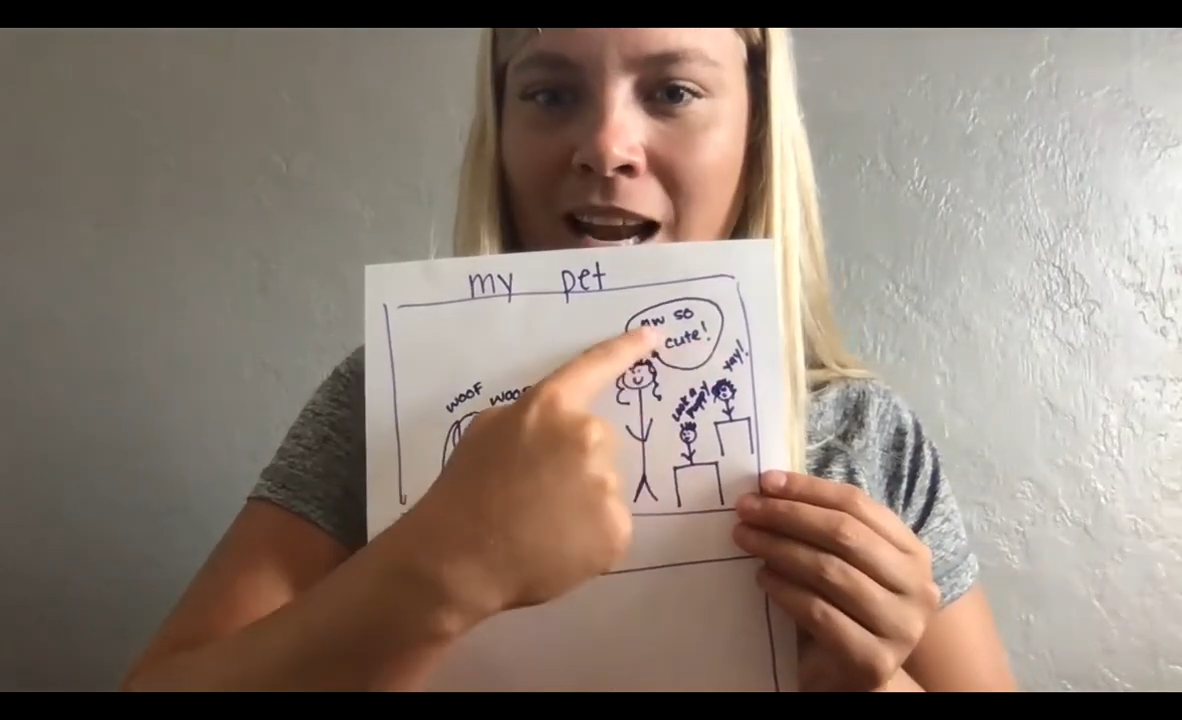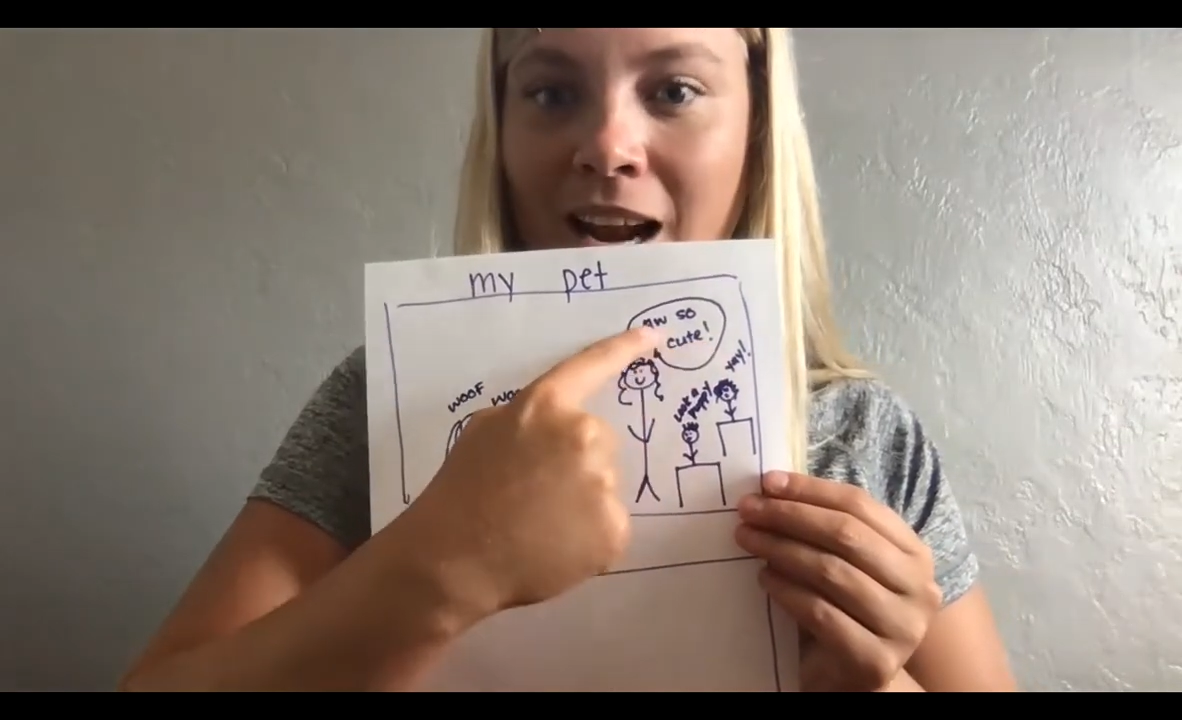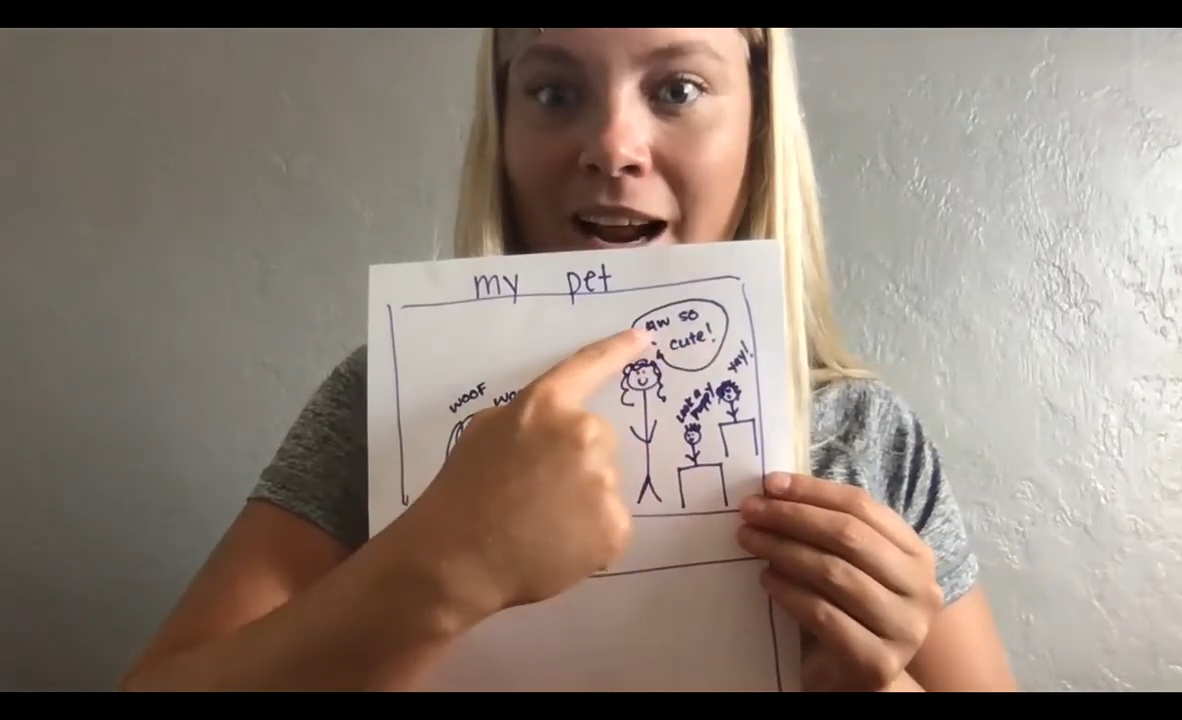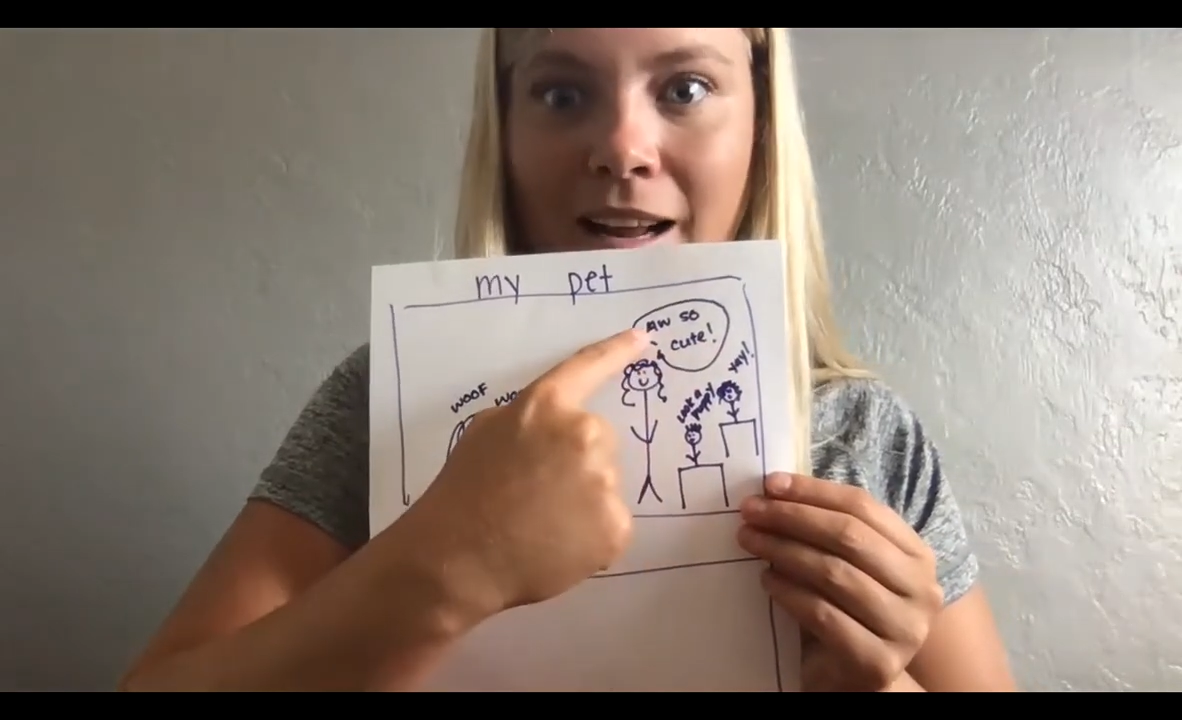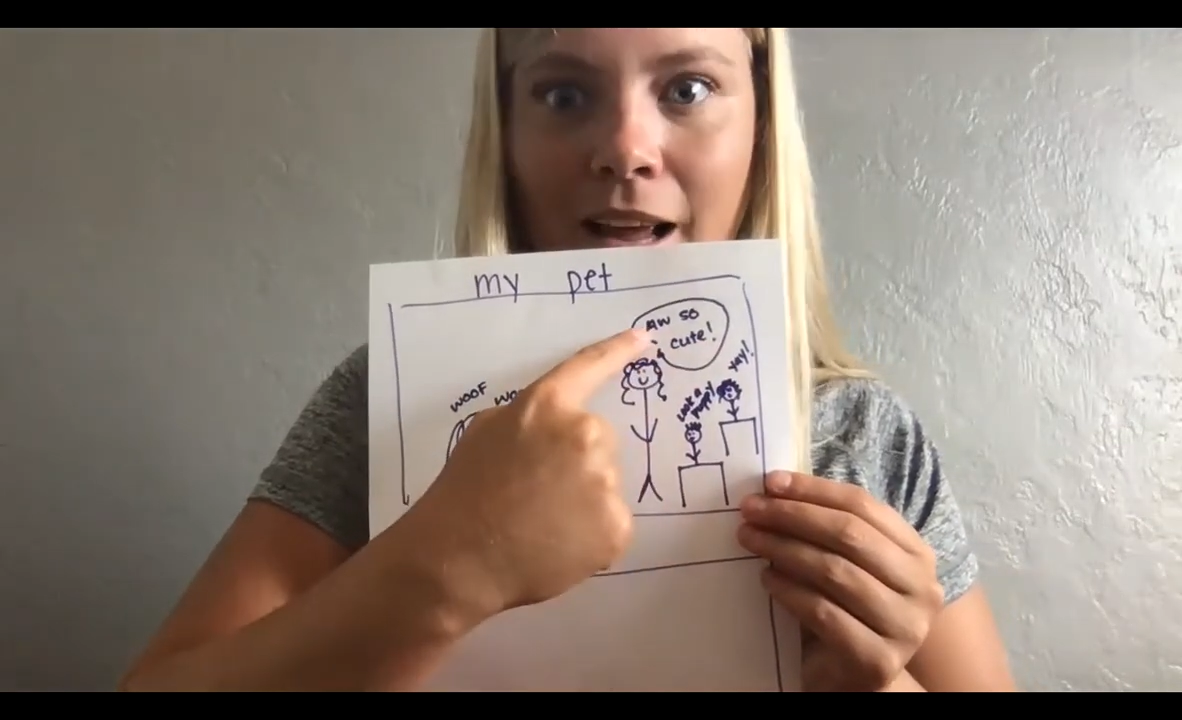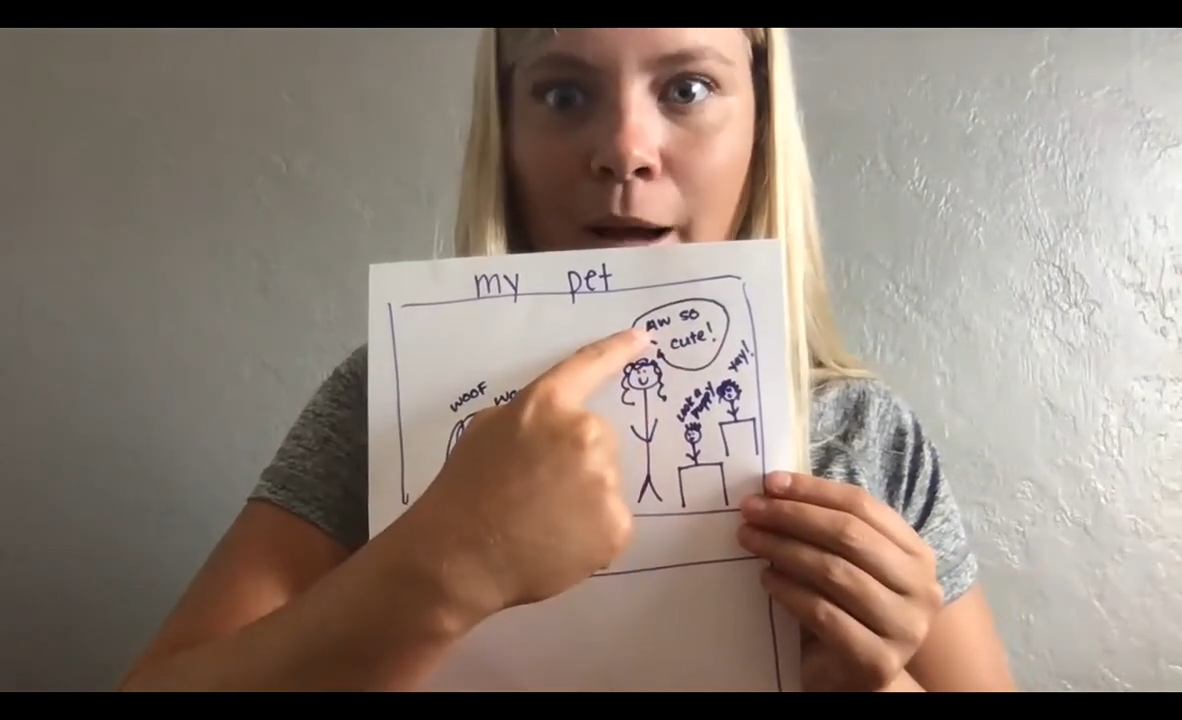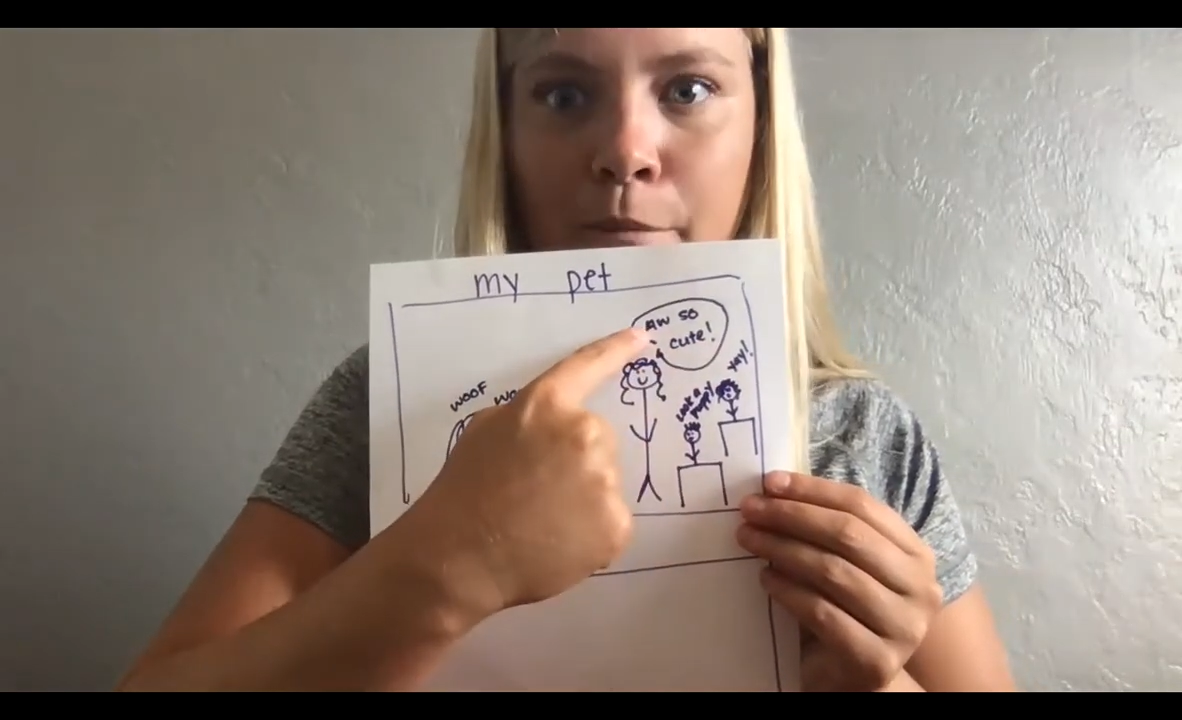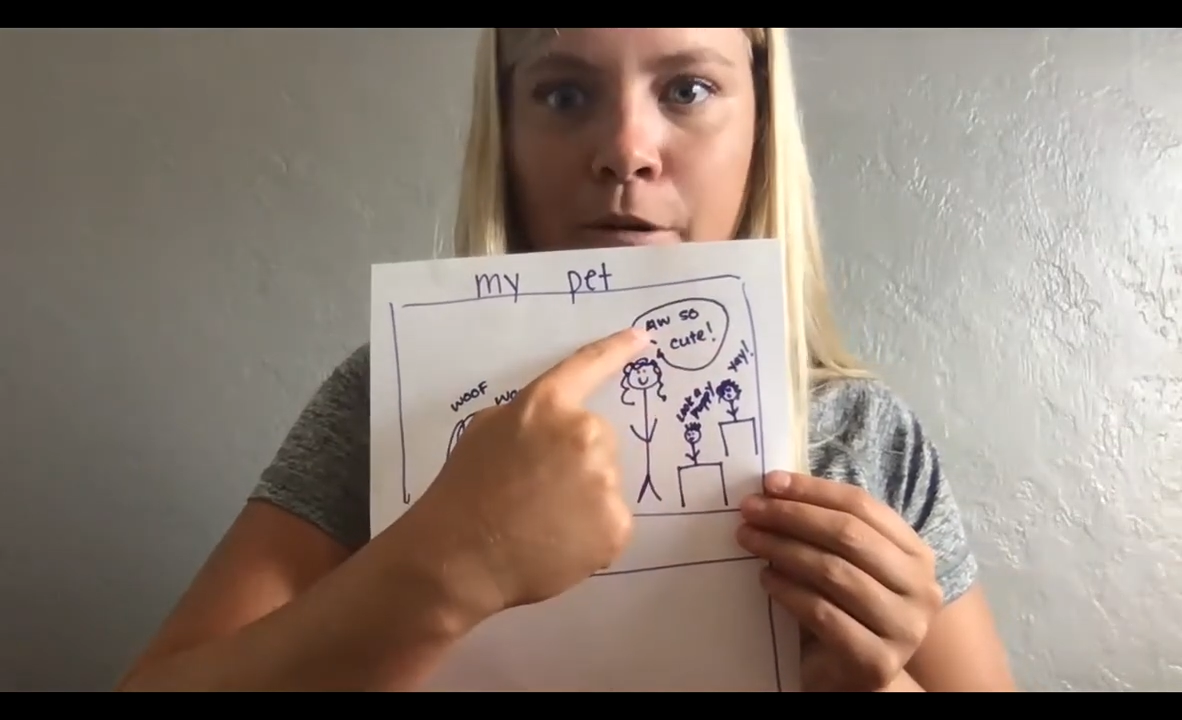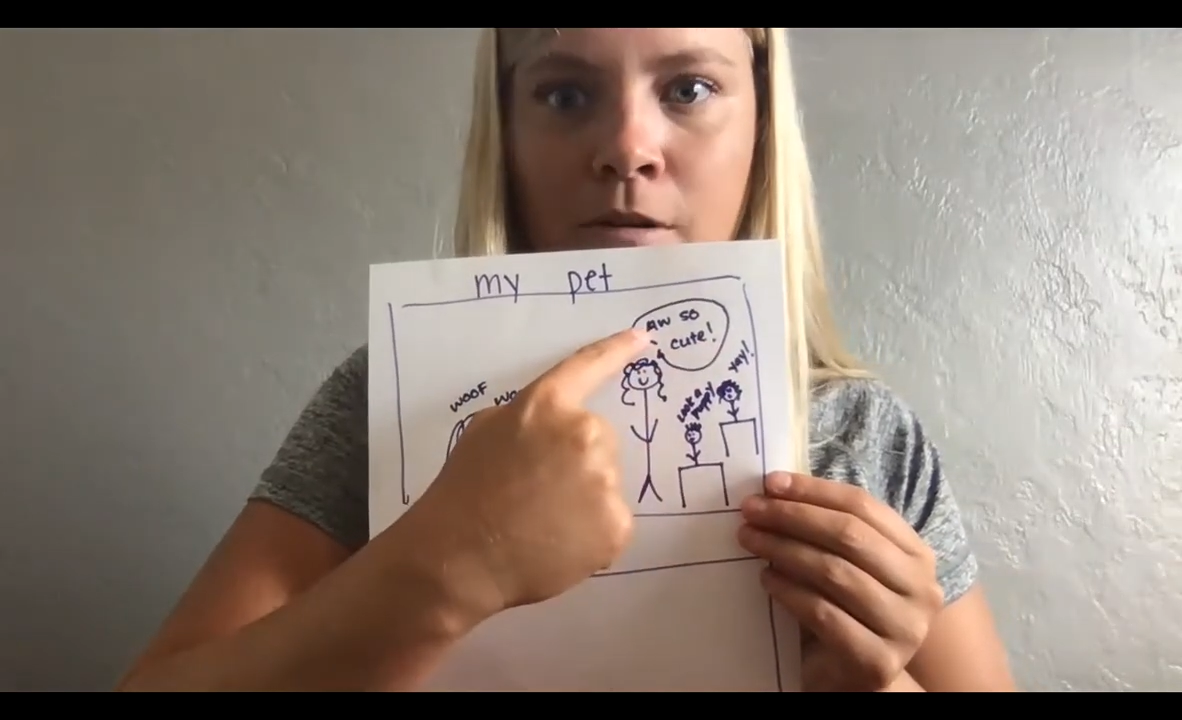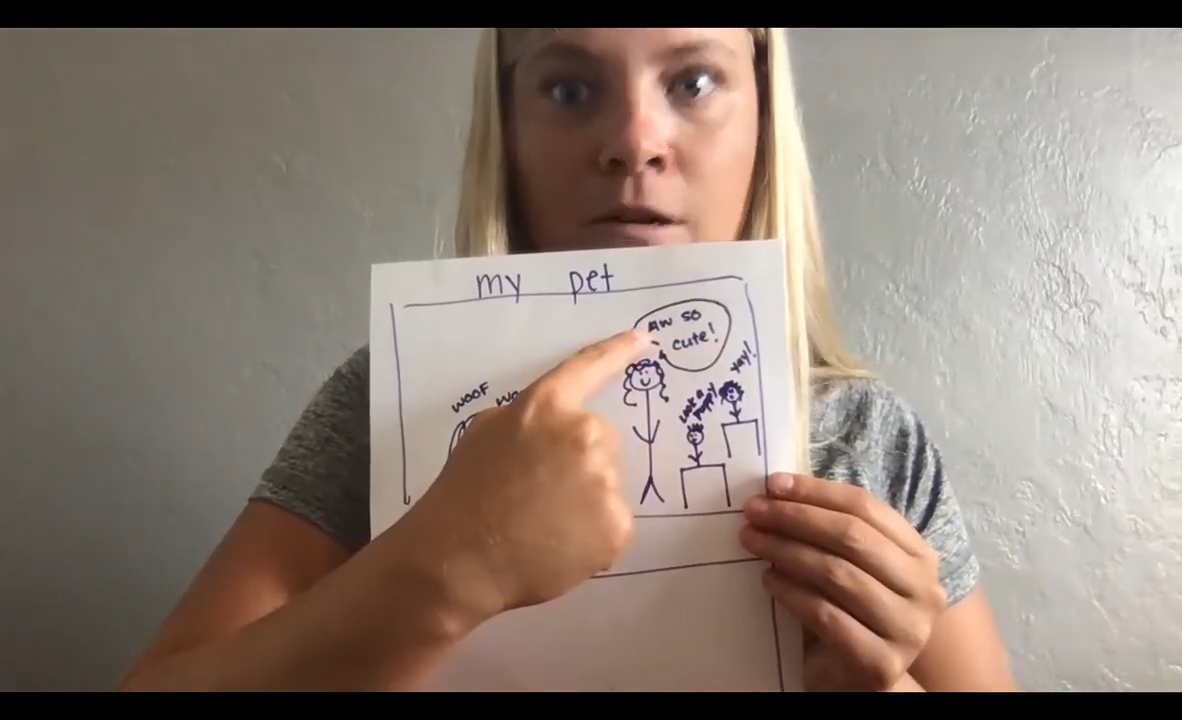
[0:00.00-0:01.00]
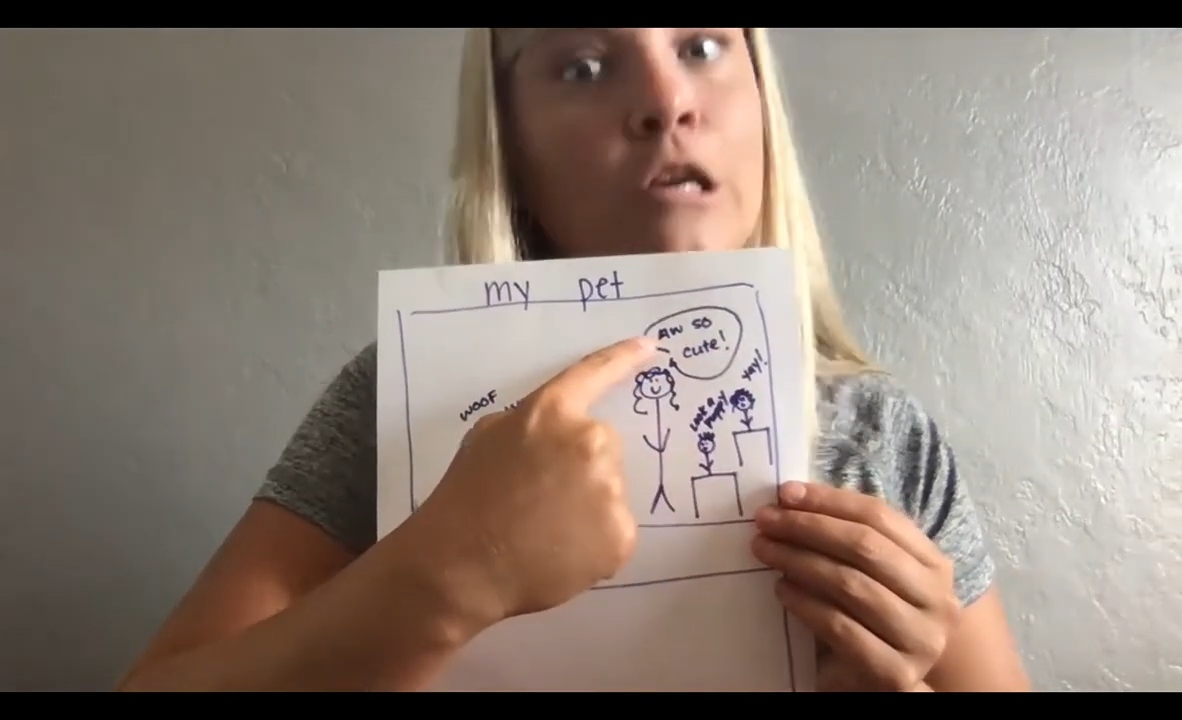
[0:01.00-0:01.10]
and I had a capital?